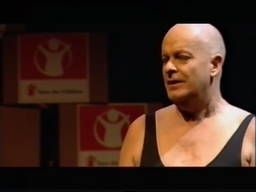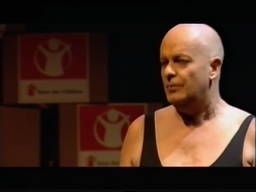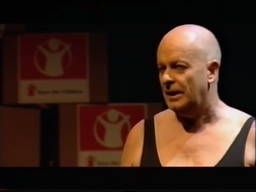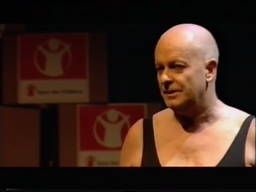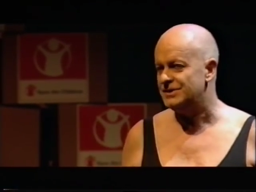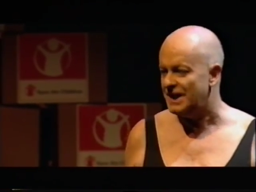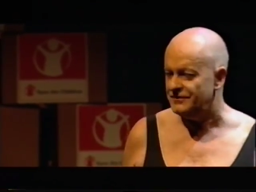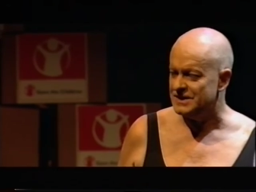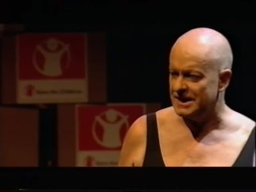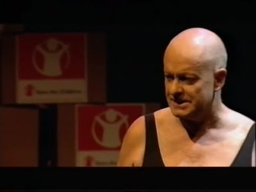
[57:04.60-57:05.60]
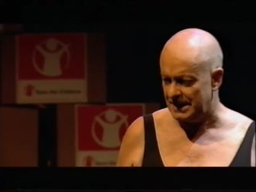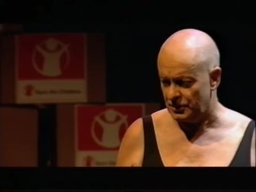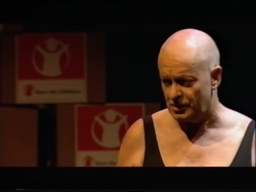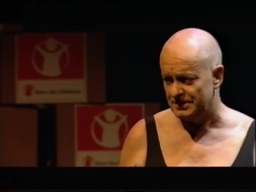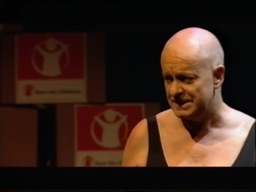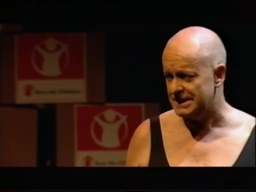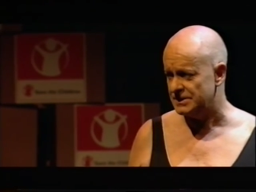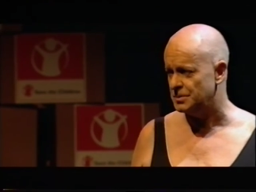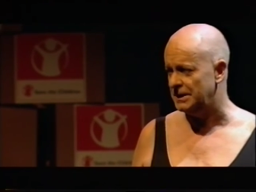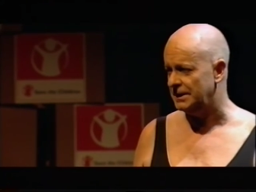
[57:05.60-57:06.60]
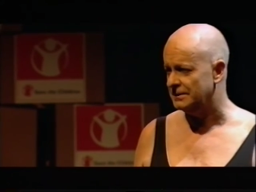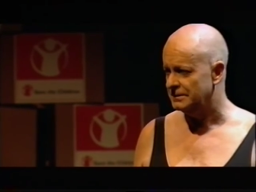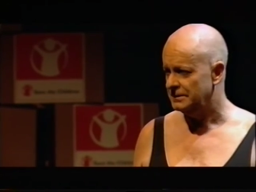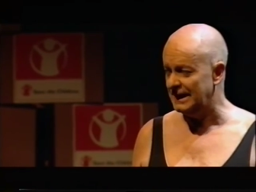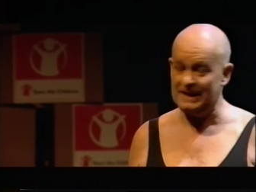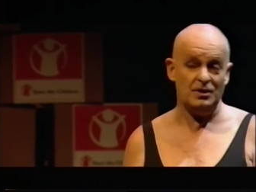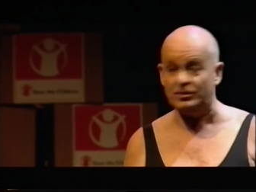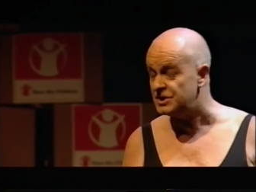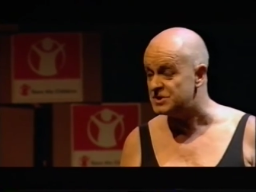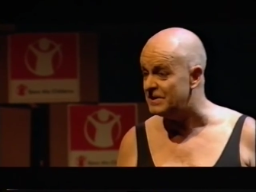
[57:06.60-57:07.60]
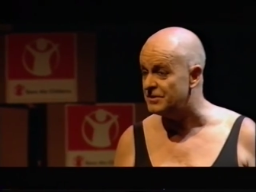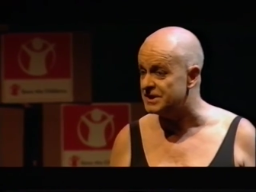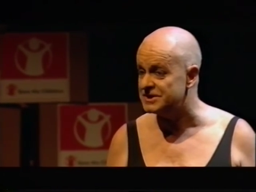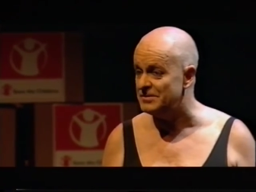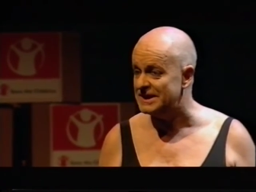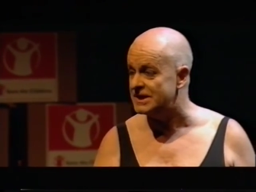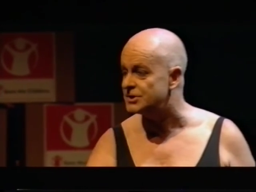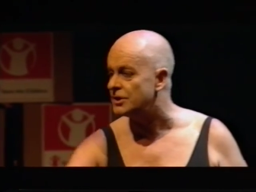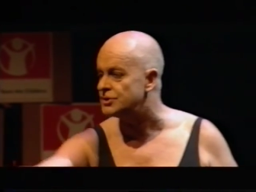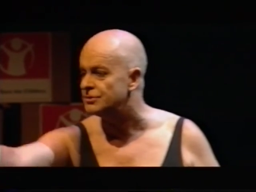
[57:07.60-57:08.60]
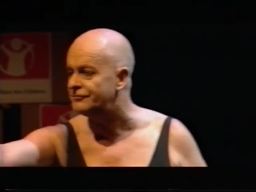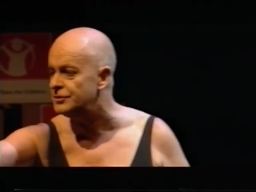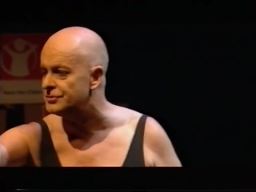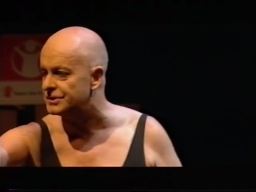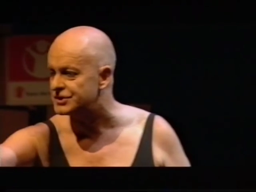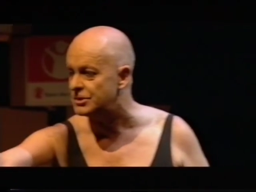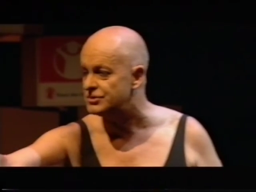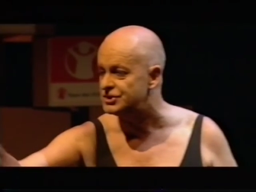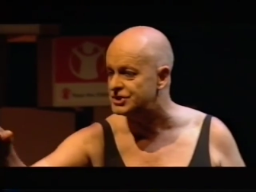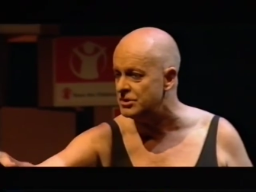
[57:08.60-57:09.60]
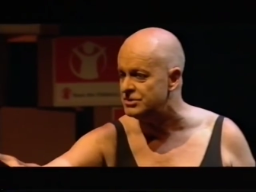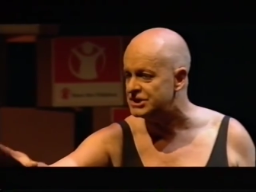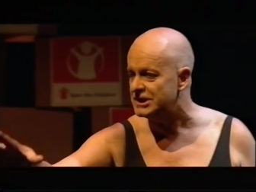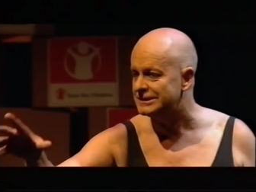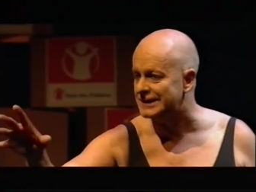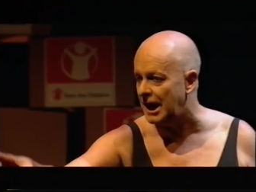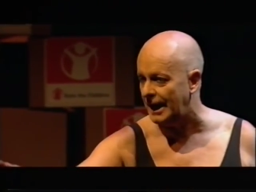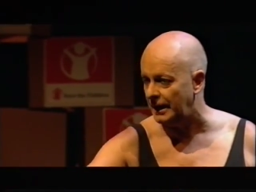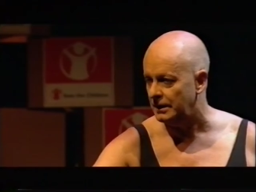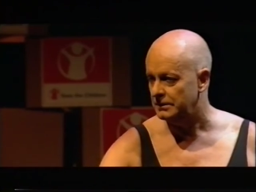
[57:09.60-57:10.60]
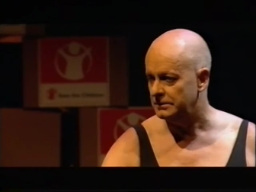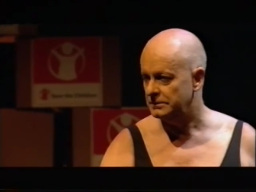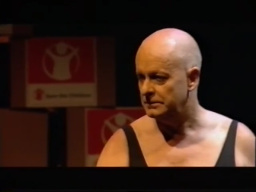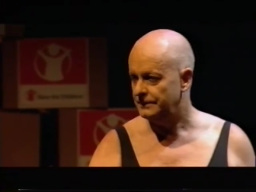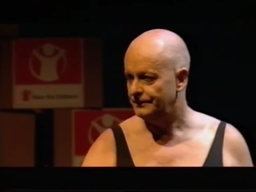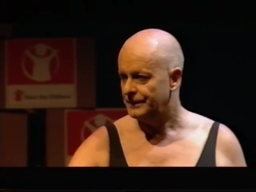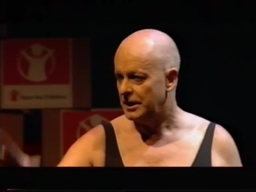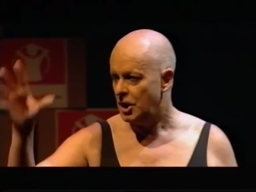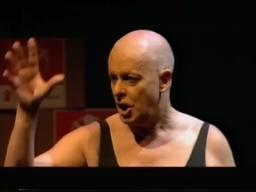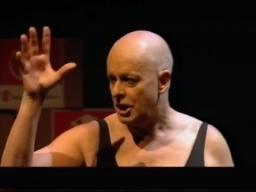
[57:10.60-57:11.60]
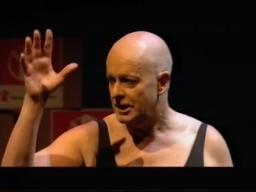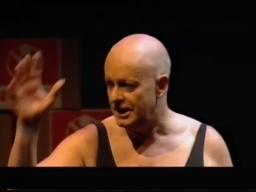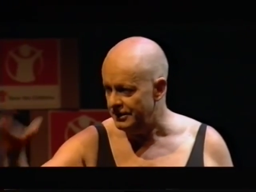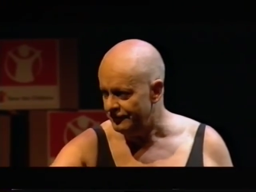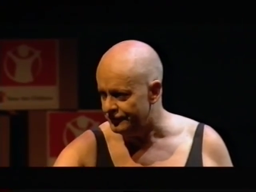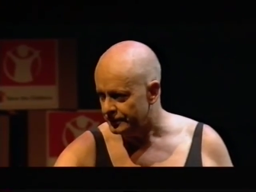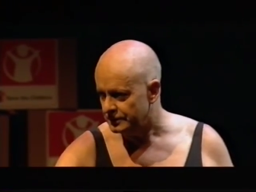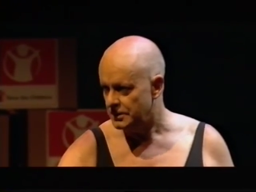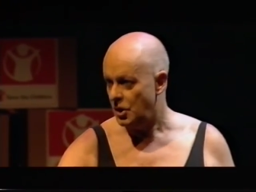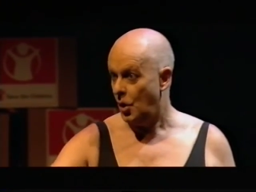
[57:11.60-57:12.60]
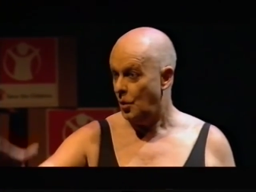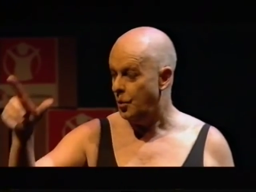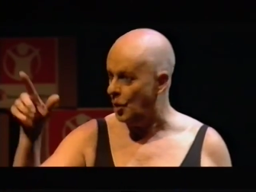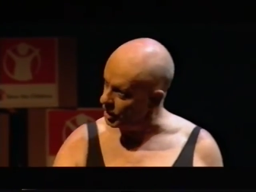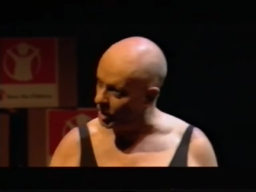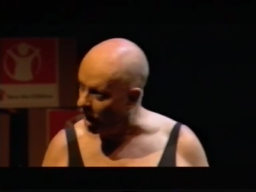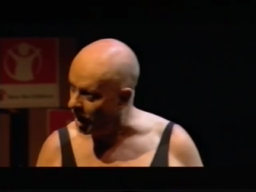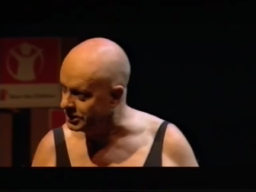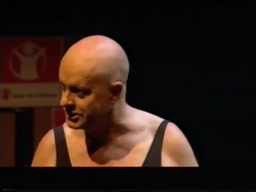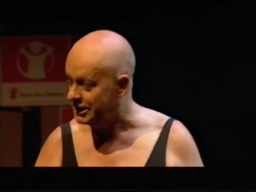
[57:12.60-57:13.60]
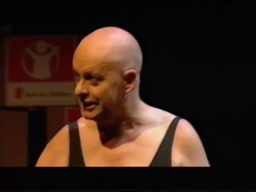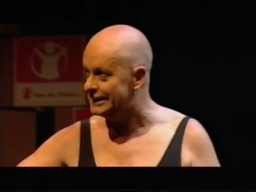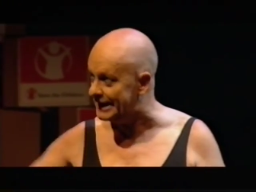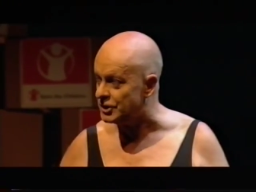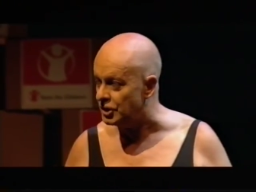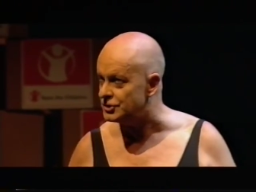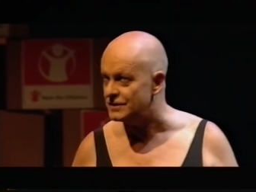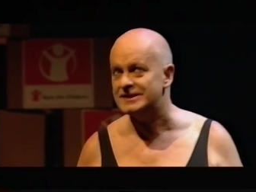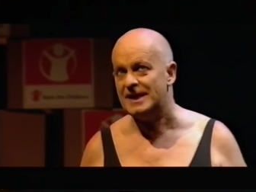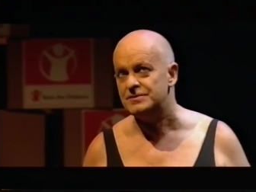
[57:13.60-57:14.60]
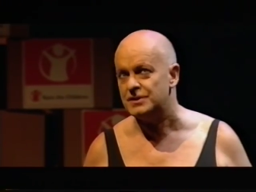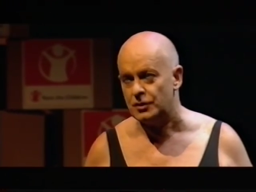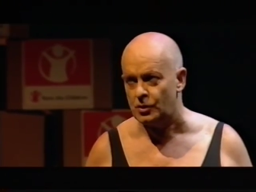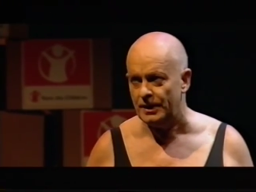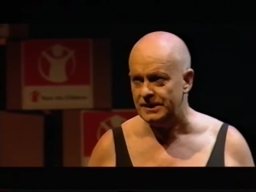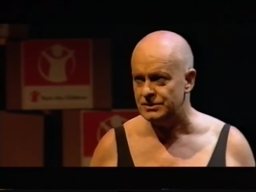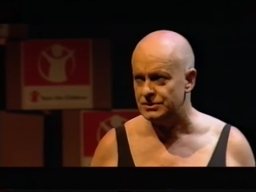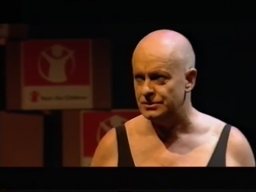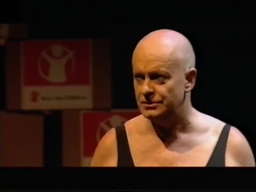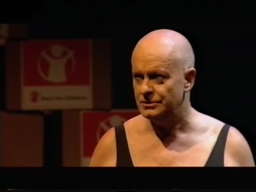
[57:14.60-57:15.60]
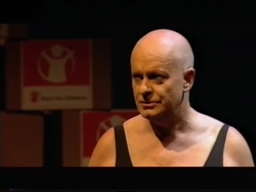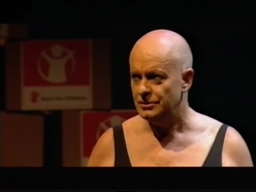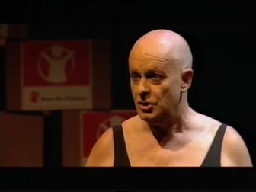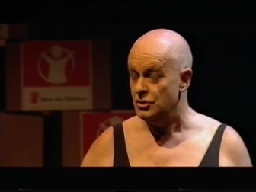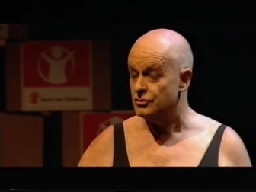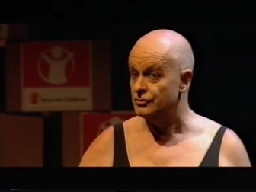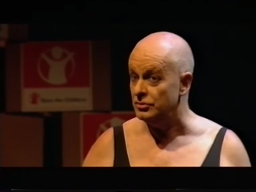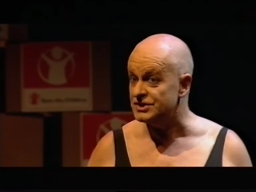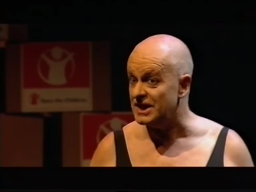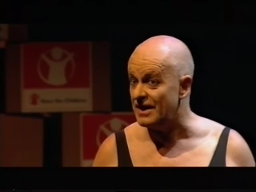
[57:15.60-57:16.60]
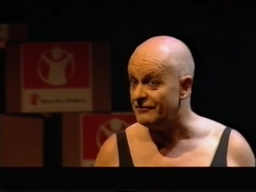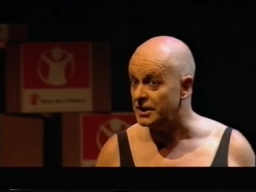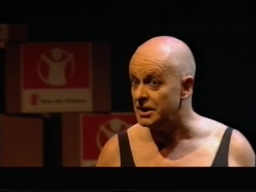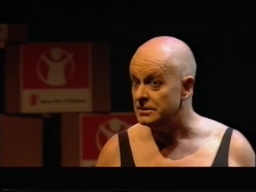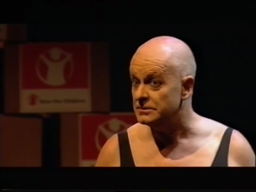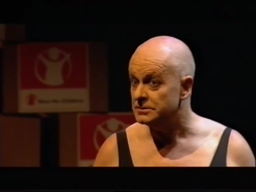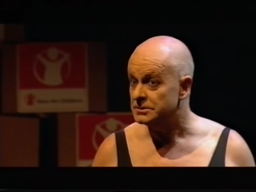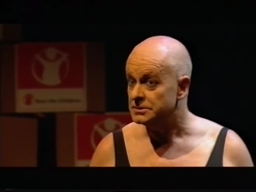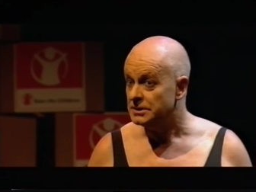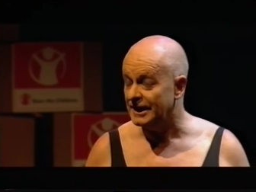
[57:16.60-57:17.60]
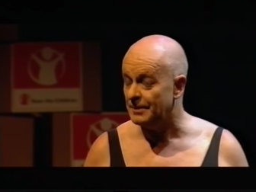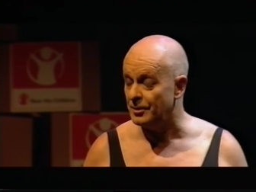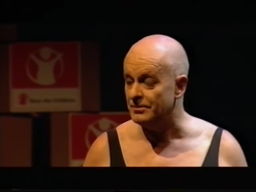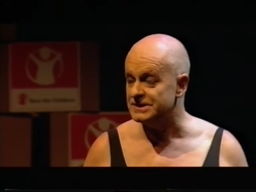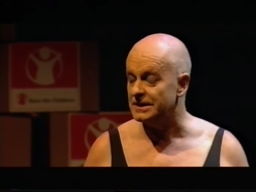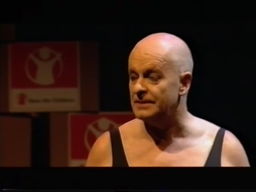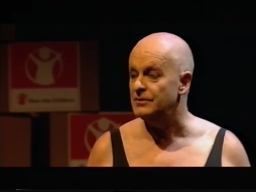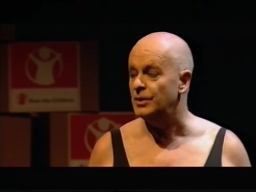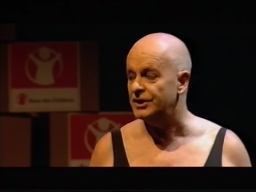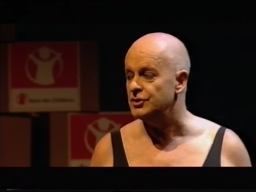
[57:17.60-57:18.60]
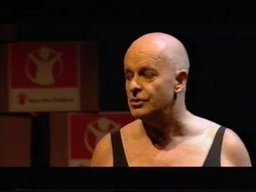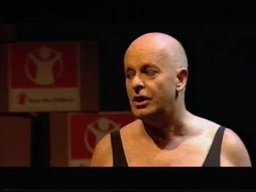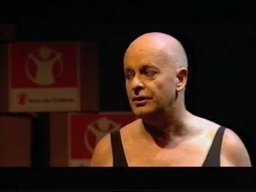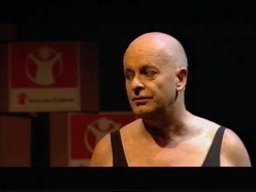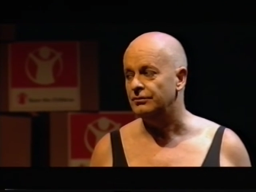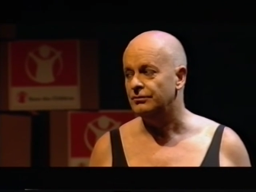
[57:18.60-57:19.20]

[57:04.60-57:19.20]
Well, safe sex and common sense willing. And I'm not going to spend the rest of my days going to your funeral, so don't die. Live. Work hard, get onto the stamps and the coins, rule South Africa, and I promise I'll come and work in your garden.